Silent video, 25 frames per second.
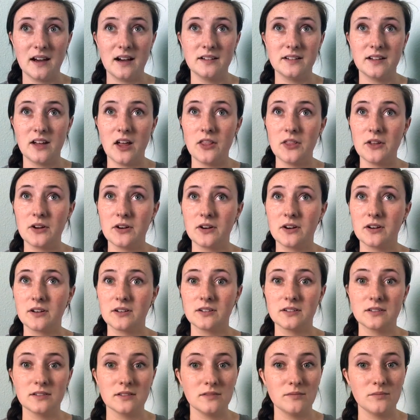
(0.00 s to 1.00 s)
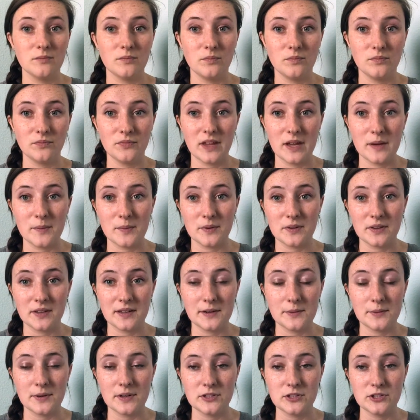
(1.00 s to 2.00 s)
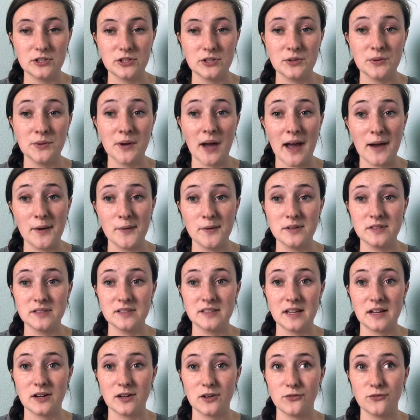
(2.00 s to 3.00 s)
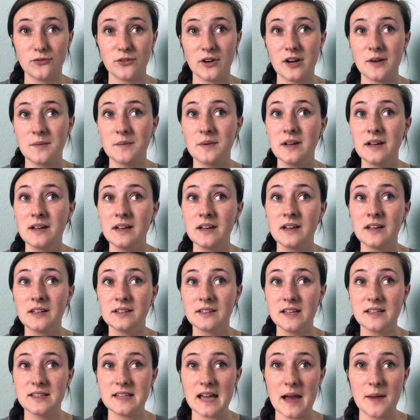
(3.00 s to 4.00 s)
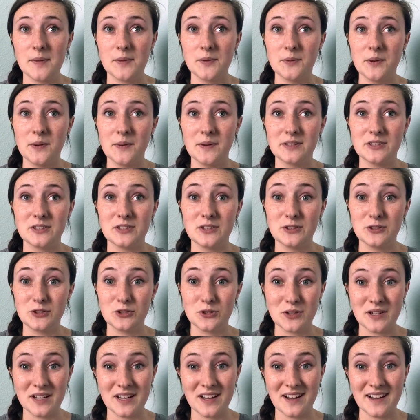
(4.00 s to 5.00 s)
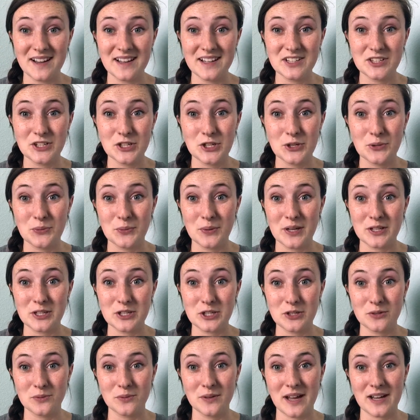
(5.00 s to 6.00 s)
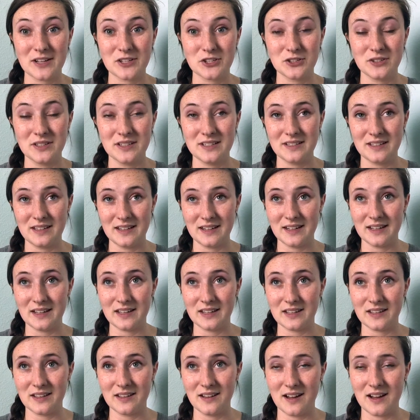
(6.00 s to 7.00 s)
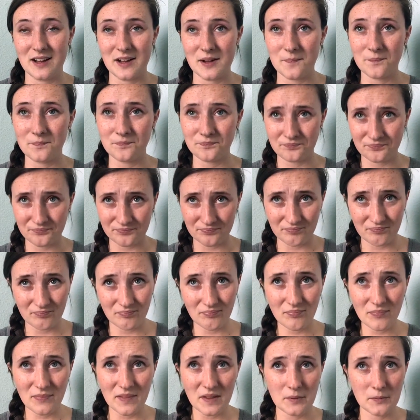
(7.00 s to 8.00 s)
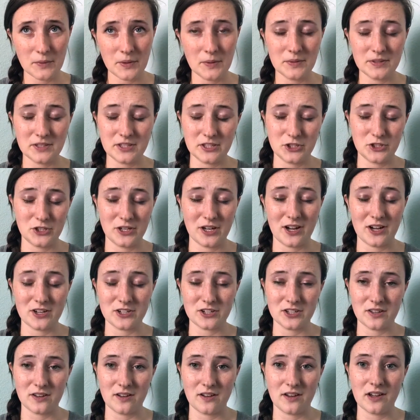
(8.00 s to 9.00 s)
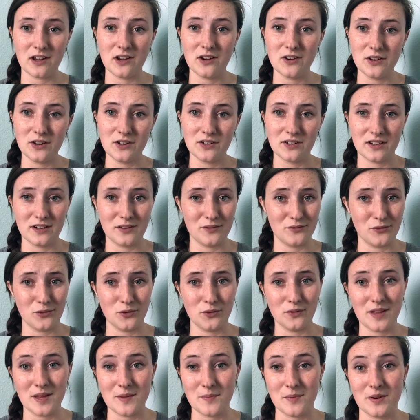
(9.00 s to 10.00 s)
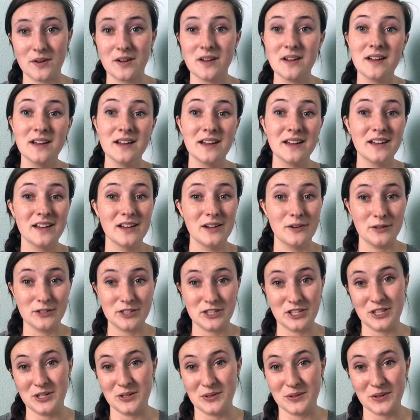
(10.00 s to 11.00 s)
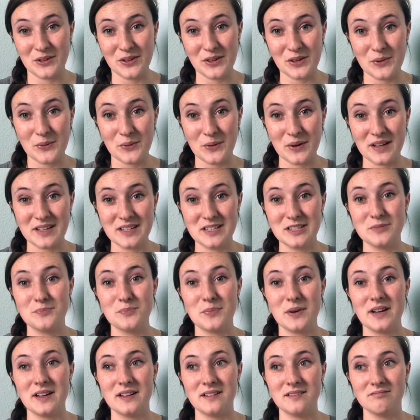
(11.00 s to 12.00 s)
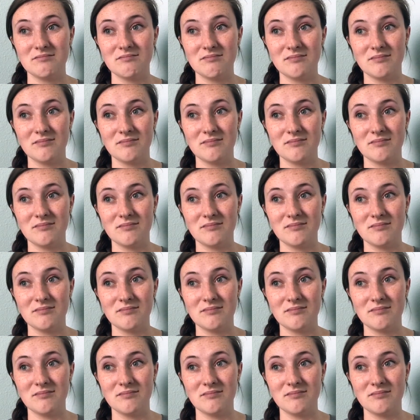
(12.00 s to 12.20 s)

another labor that I went to, I was there from the time that we went to triage, which we actually didn't, um, we went to triage and they're like, oh, you're not in full labor, which she really was, but